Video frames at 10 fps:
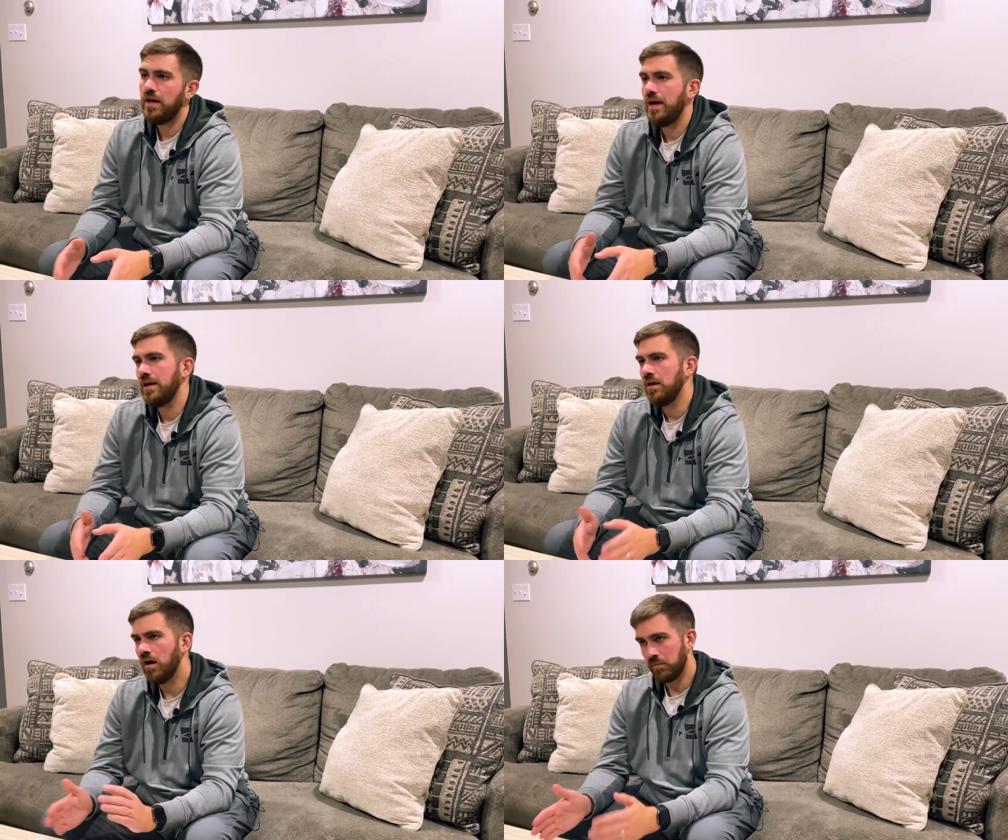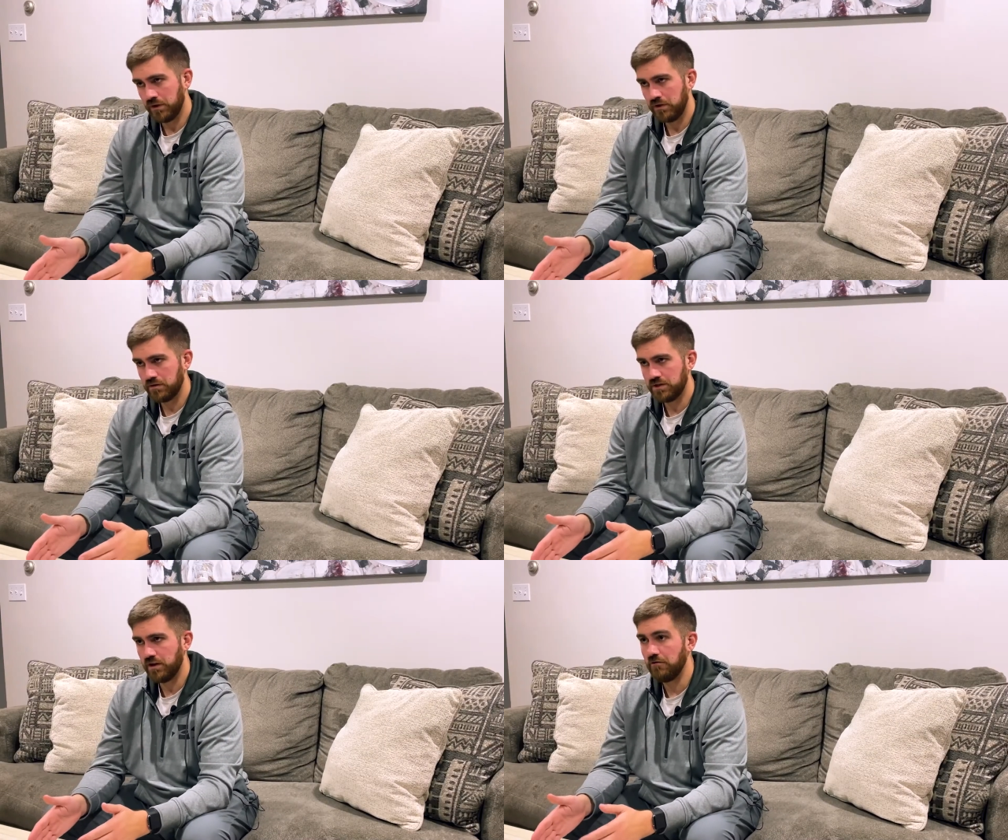and humbling
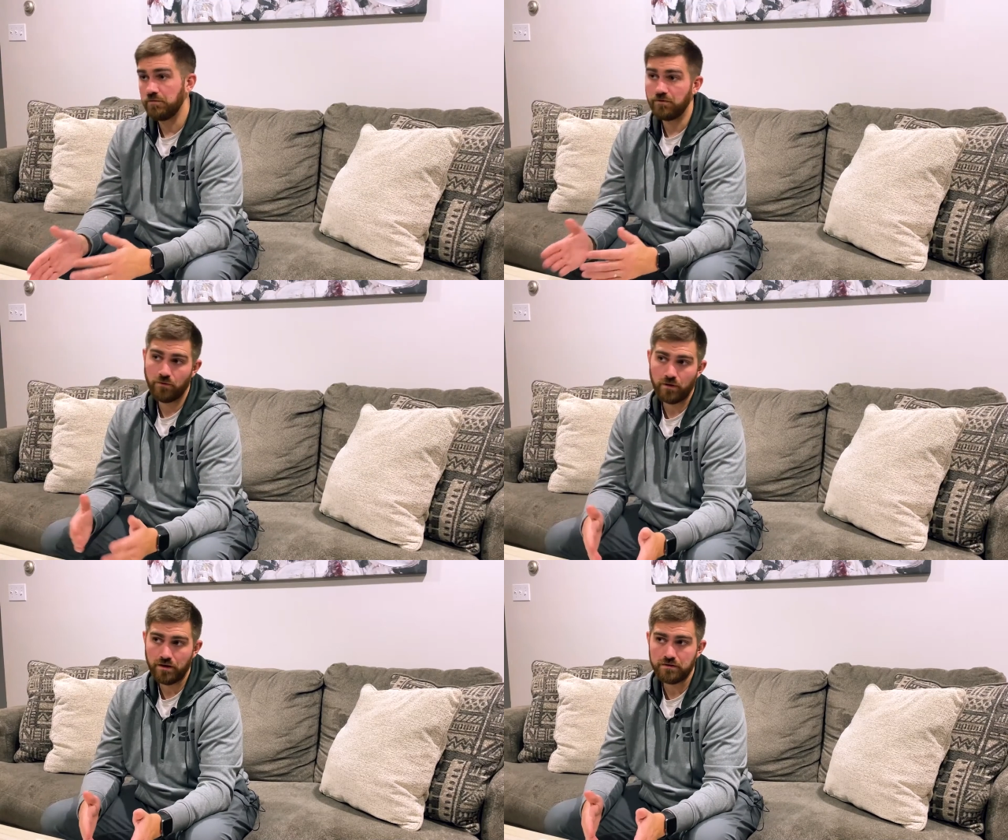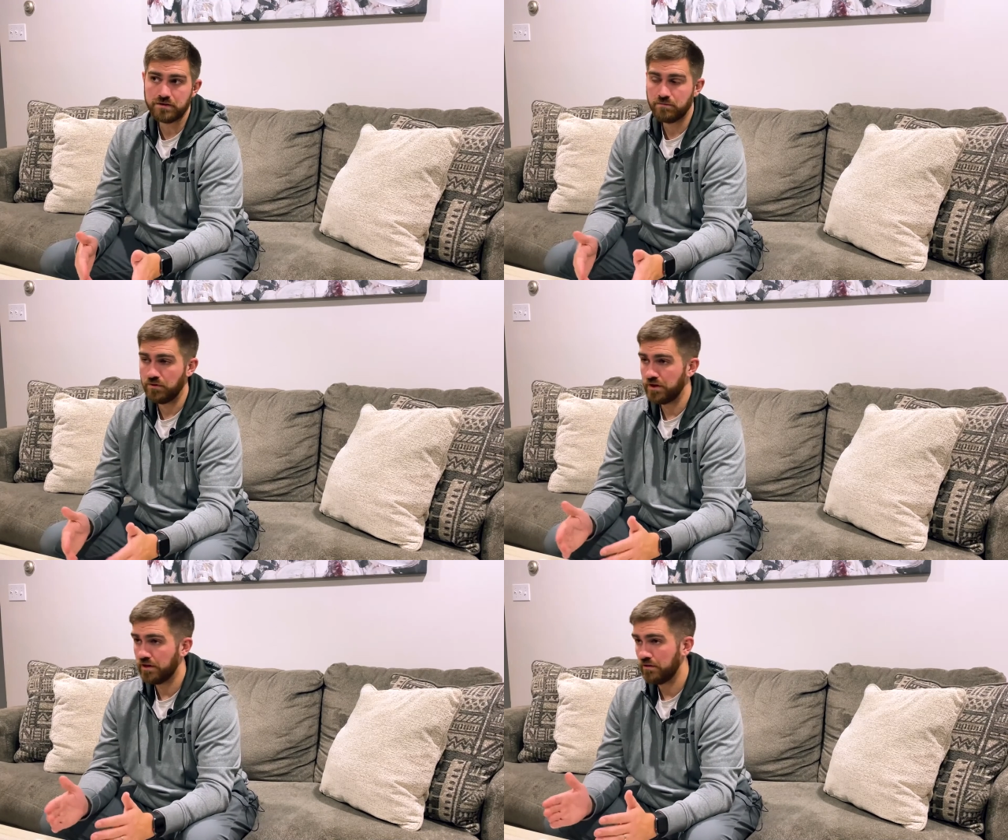yourself before others and
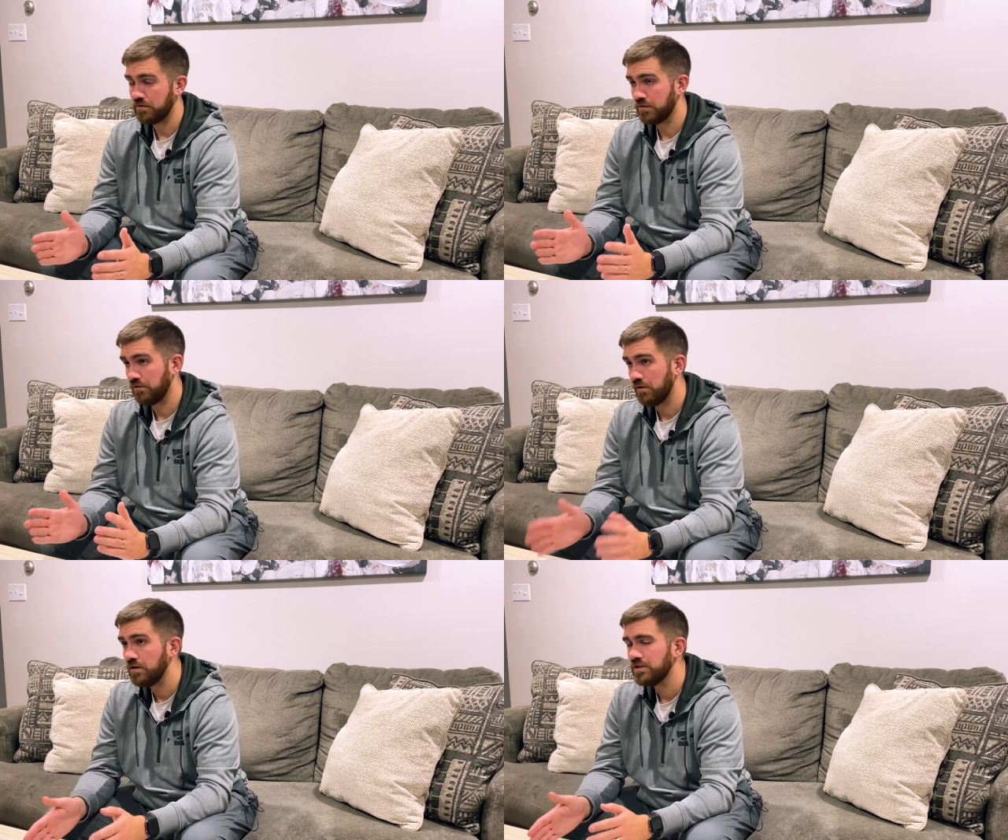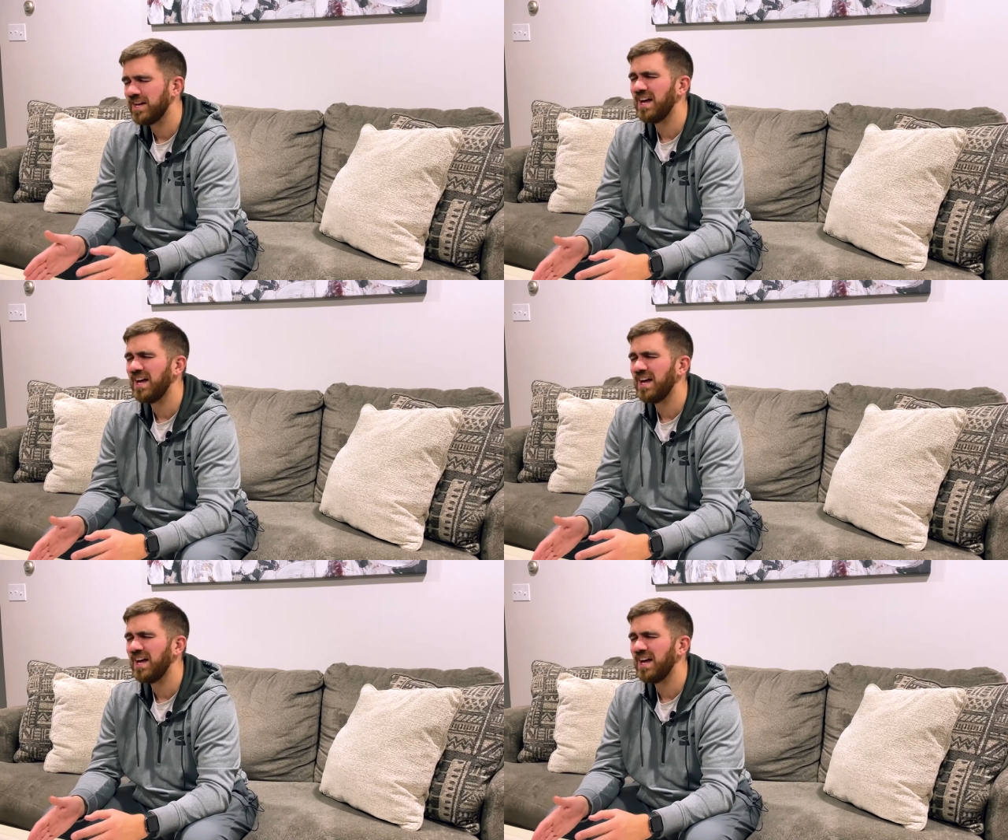putting others first.